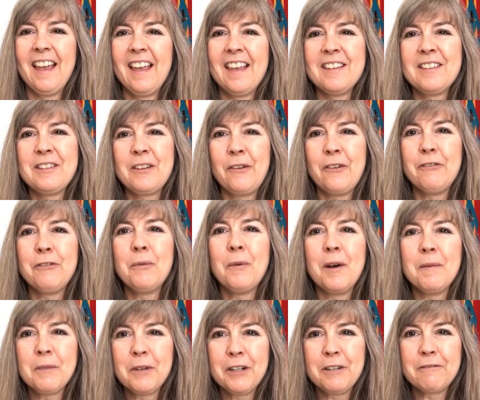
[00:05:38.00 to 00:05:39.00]
So if you want
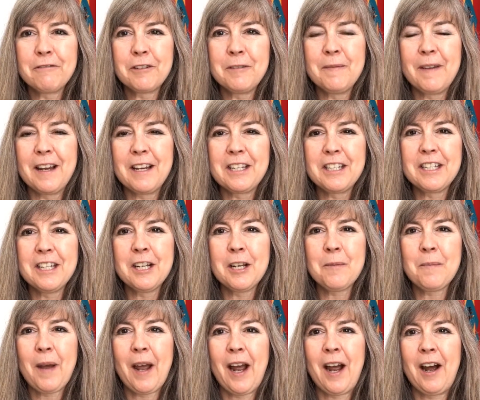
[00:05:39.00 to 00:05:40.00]
more information
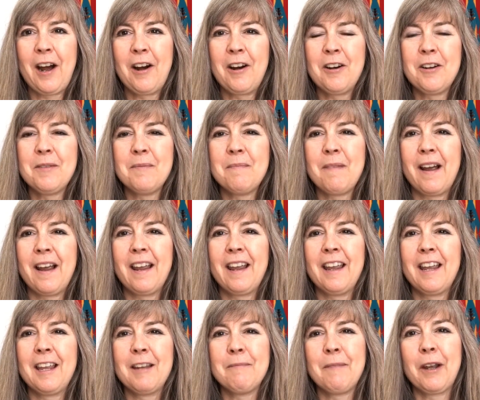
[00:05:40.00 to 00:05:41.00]
about
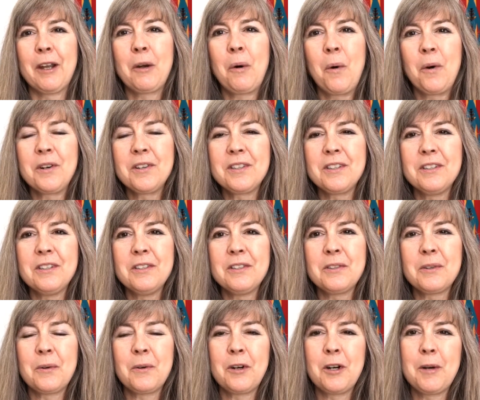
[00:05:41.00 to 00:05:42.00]
my courses
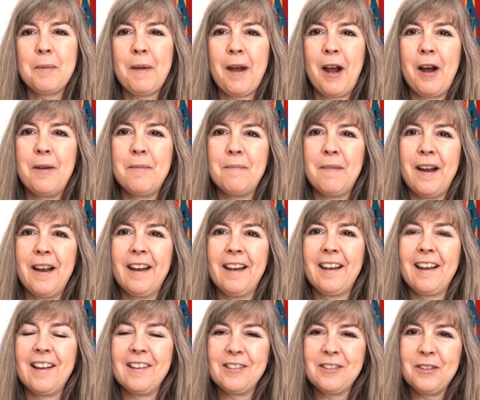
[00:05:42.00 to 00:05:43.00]
or about my
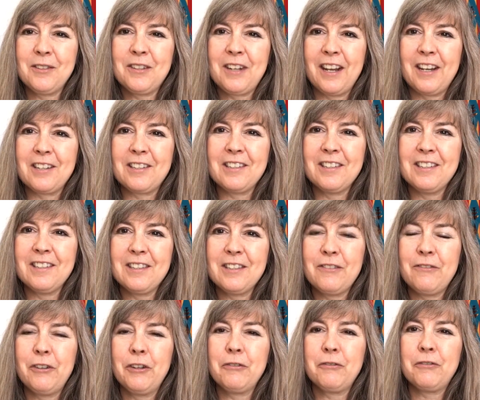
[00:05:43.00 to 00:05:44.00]
consultations,
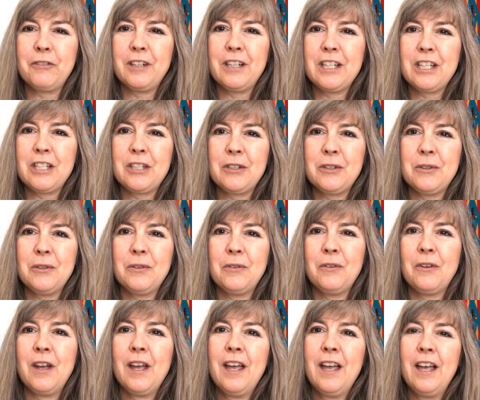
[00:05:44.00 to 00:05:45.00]
feel free to
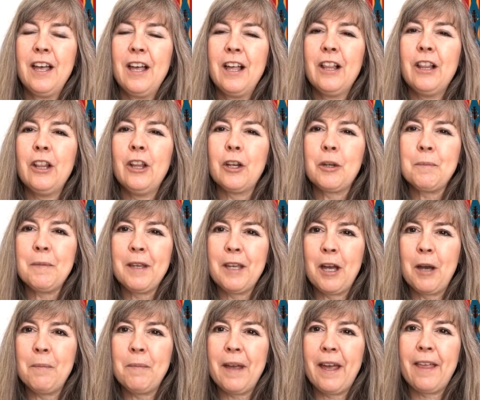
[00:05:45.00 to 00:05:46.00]
look me
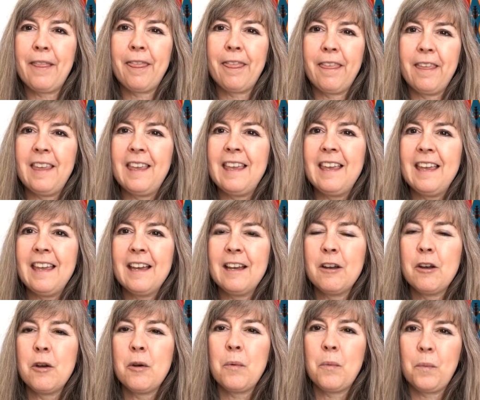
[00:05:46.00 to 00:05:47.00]
up at
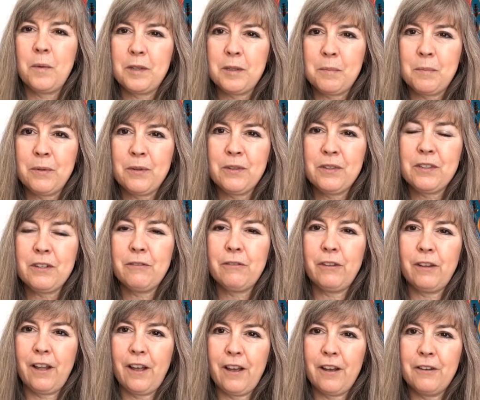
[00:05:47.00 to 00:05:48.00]

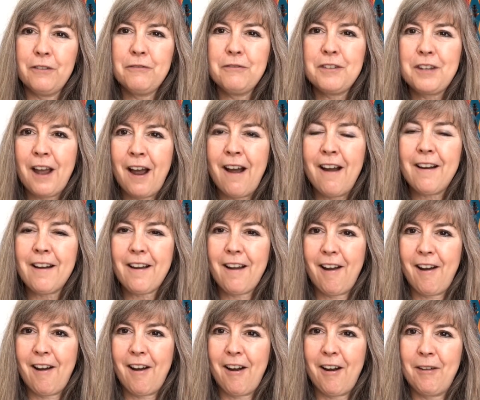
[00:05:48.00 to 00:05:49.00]

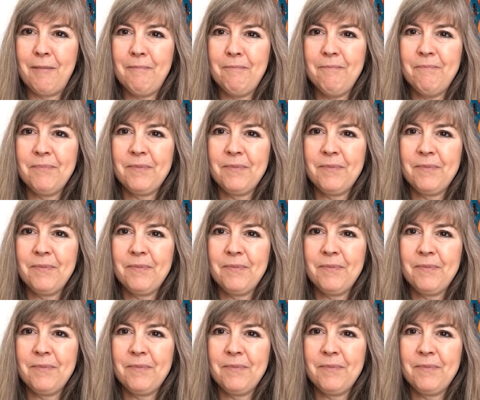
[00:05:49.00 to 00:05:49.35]
thewhispersoflove.com.